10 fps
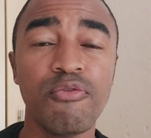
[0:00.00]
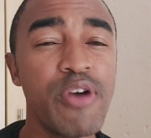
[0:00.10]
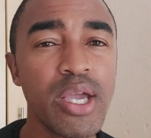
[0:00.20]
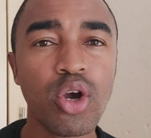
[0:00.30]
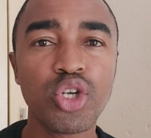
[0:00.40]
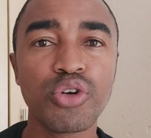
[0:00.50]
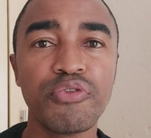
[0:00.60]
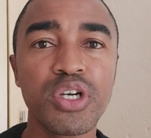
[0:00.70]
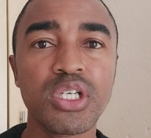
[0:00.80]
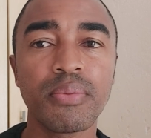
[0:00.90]
Very
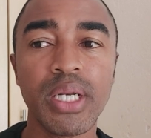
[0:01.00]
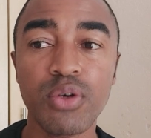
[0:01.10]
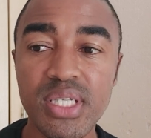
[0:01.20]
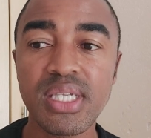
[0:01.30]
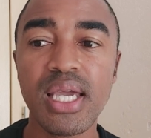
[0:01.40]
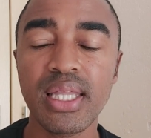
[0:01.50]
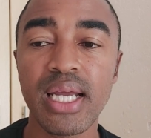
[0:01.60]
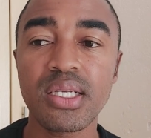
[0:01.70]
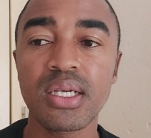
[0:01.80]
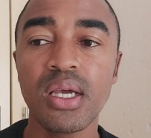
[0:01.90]
controversial, but he was saying
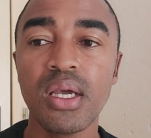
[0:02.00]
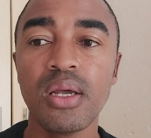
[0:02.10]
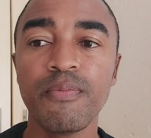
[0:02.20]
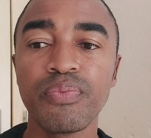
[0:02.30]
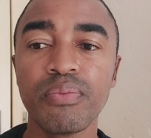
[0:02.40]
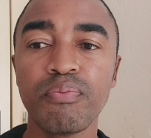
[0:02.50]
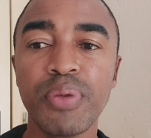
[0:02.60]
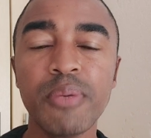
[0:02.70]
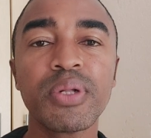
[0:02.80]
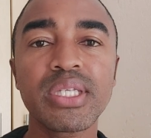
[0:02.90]
that
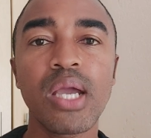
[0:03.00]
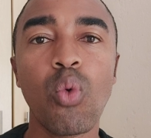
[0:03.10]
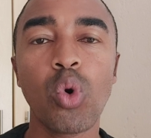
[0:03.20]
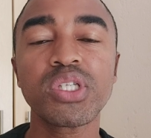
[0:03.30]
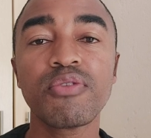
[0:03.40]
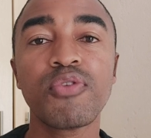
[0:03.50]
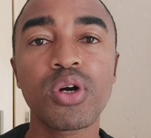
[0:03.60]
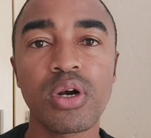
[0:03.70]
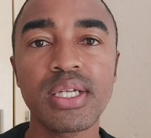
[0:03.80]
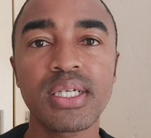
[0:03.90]
people take water for
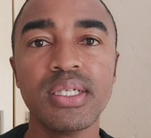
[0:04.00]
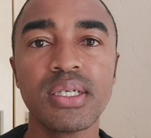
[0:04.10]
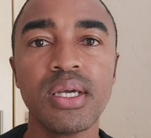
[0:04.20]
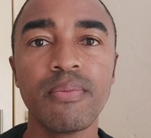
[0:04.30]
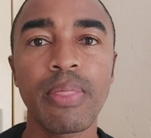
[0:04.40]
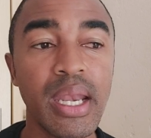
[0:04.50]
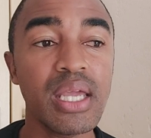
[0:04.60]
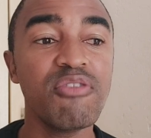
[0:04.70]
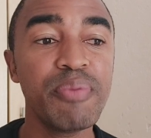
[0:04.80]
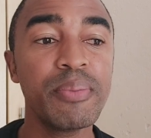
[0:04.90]
granted. And
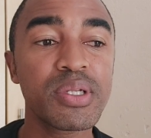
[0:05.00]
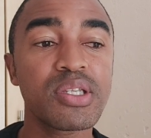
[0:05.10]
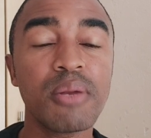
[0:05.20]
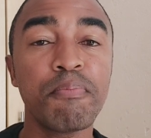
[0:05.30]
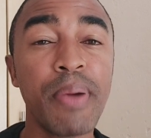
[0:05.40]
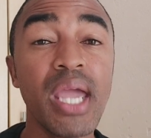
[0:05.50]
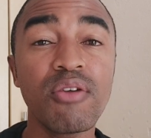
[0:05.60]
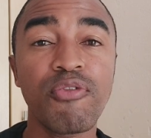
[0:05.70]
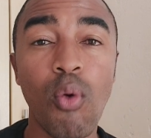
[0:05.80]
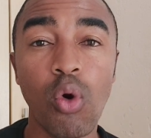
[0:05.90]
if people start
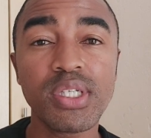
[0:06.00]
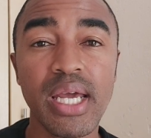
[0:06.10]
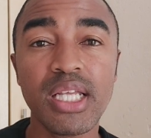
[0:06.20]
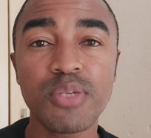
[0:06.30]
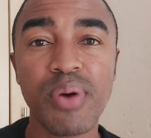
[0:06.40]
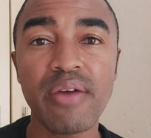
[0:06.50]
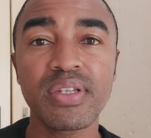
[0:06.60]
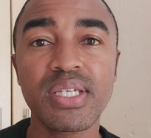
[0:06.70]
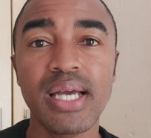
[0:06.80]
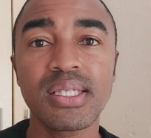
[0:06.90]
paying for water and it's
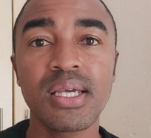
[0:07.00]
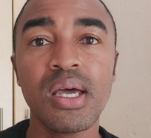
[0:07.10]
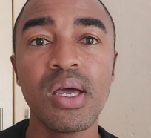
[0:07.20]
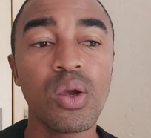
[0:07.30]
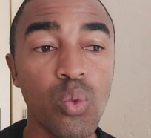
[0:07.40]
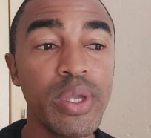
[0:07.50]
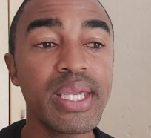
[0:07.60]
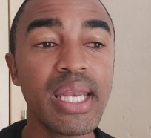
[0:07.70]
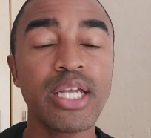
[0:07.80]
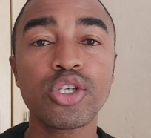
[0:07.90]
privatized, we
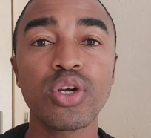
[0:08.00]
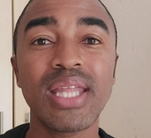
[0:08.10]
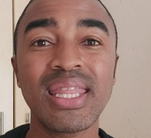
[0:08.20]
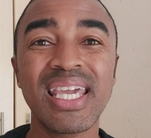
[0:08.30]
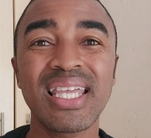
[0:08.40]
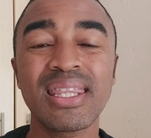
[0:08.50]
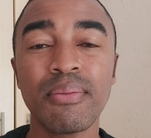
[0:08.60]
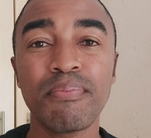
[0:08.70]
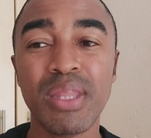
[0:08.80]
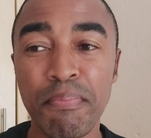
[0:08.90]
can ensure that they get
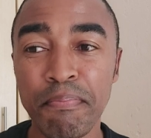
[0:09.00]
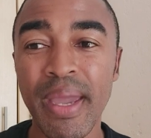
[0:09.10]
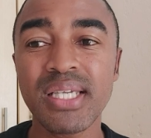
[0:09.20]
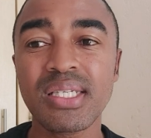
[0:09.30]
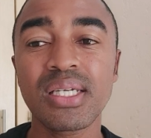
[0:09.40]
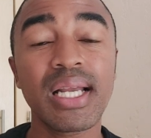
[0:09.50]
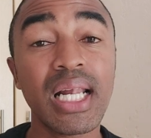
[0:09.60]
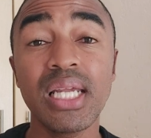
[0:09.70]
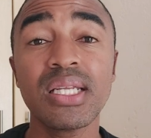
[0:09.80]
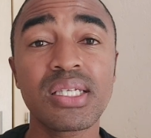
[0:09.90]
the best,
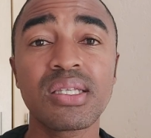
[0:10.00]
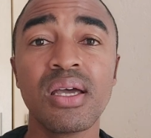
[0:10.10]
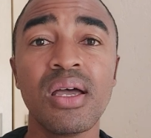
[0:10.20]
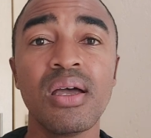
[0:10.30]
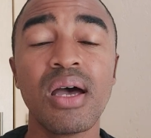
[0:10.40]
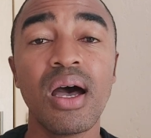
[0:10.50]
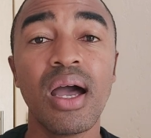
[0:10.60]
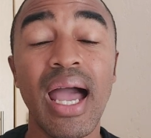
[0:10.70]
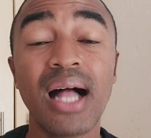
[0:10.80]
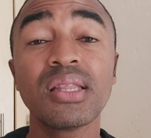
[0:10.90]
cleanest,
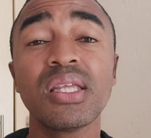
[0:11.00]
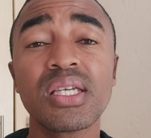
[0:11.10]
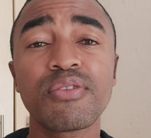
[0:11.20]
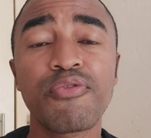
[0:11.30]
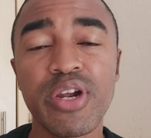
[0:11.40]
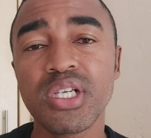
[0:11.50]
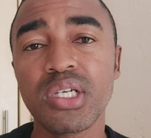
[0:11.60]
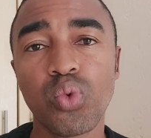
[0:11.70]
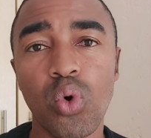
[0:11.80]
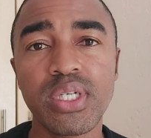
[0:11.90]
healthiest,
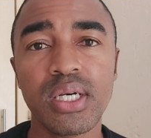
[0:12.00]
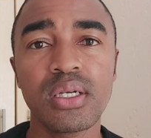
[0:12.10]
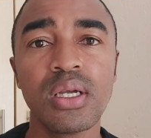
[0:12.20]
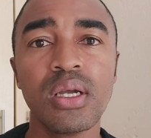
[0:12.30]
freshest water.